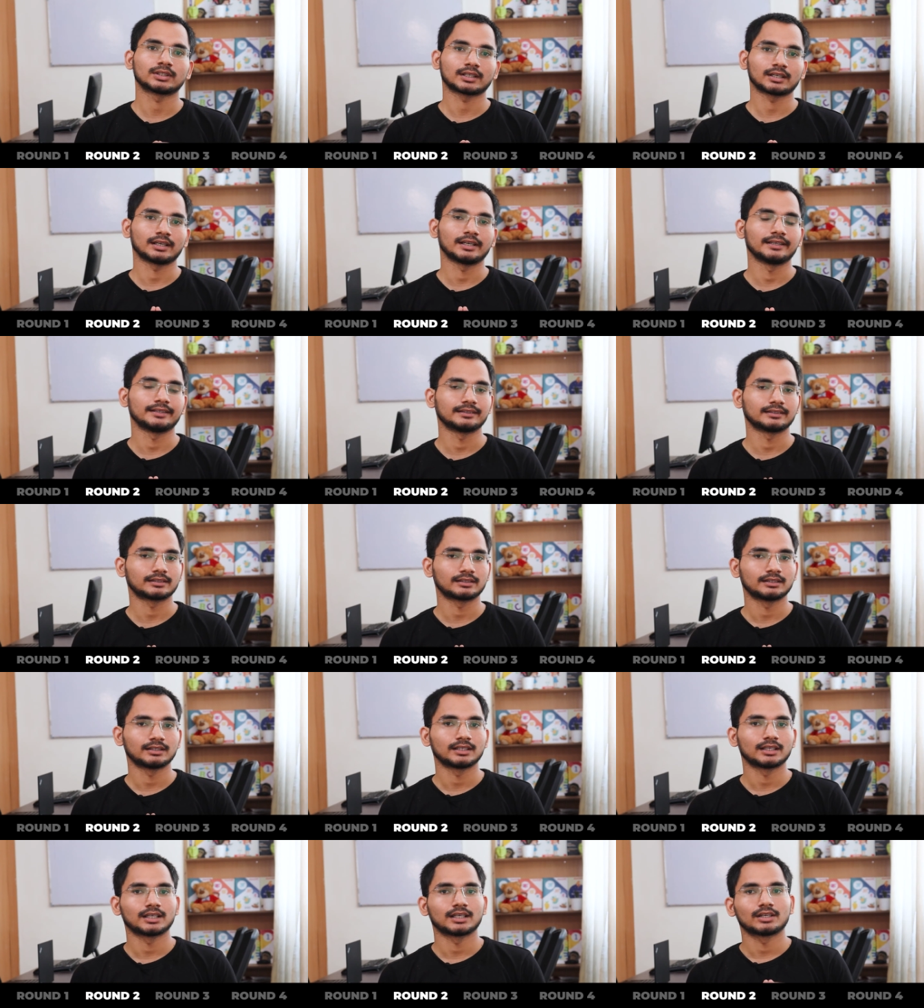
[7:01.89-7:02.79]
the calendar
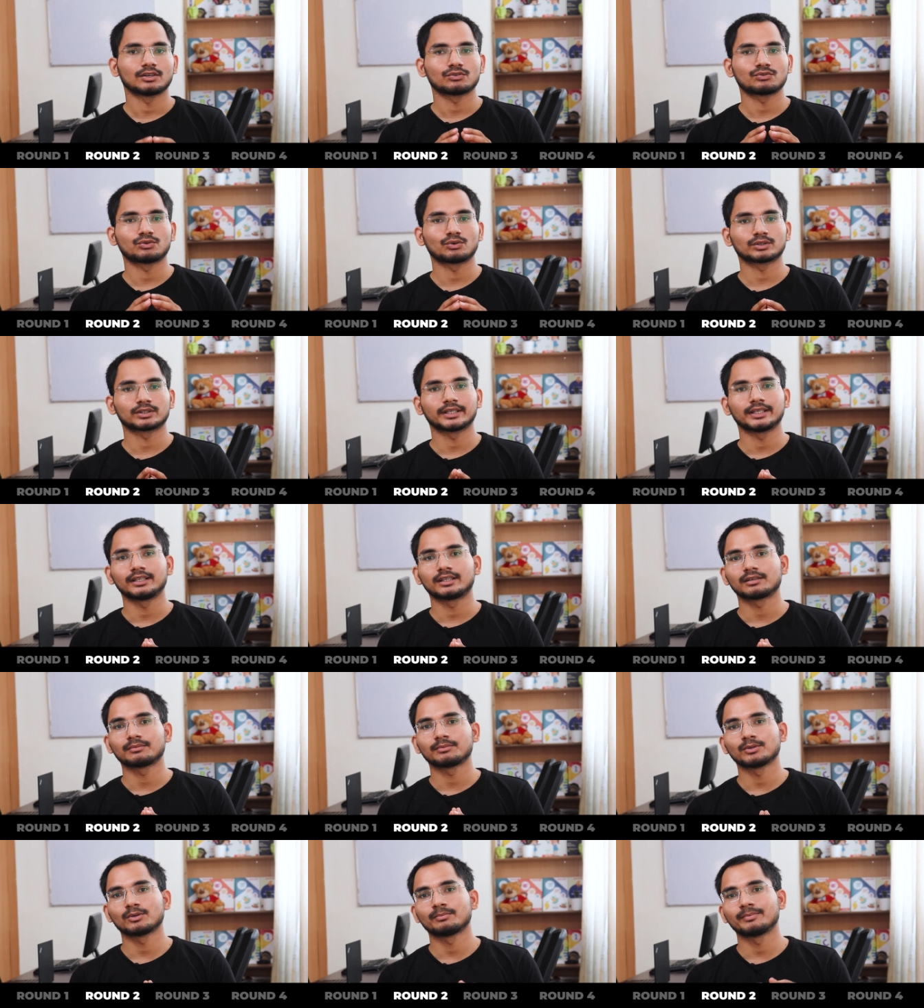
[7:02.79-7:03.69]
for the
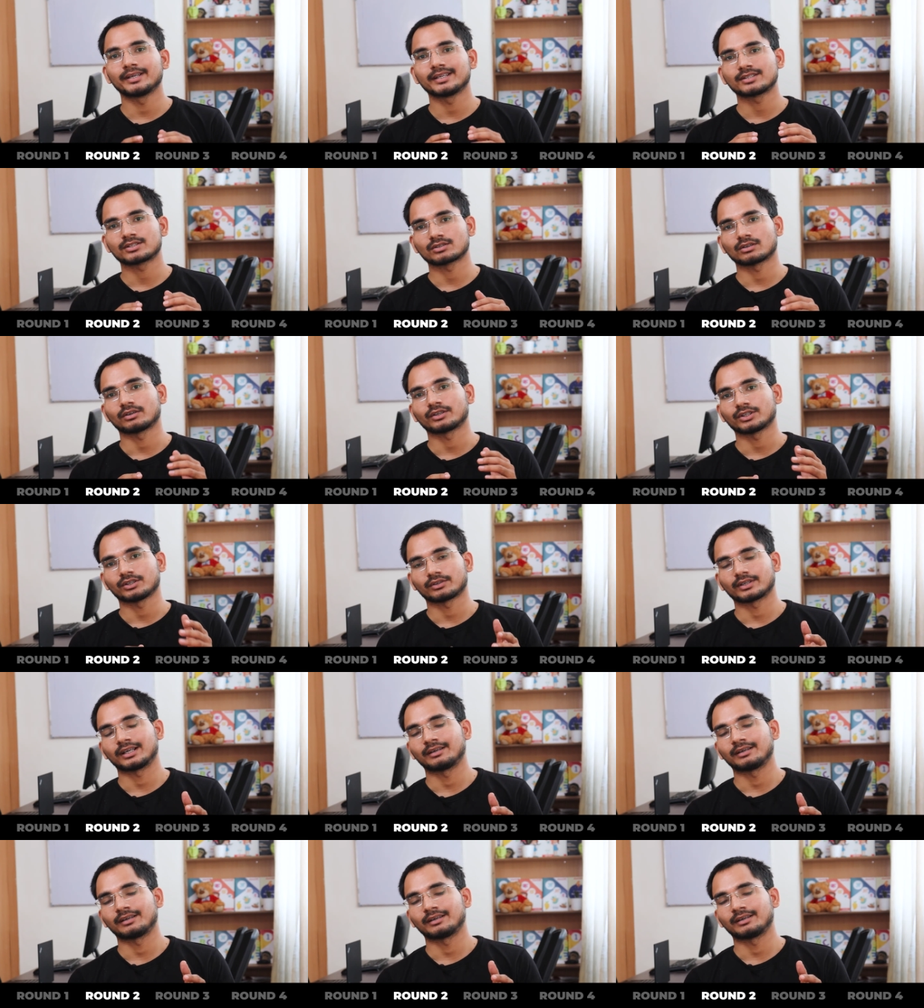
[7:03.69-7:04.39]
interview based on your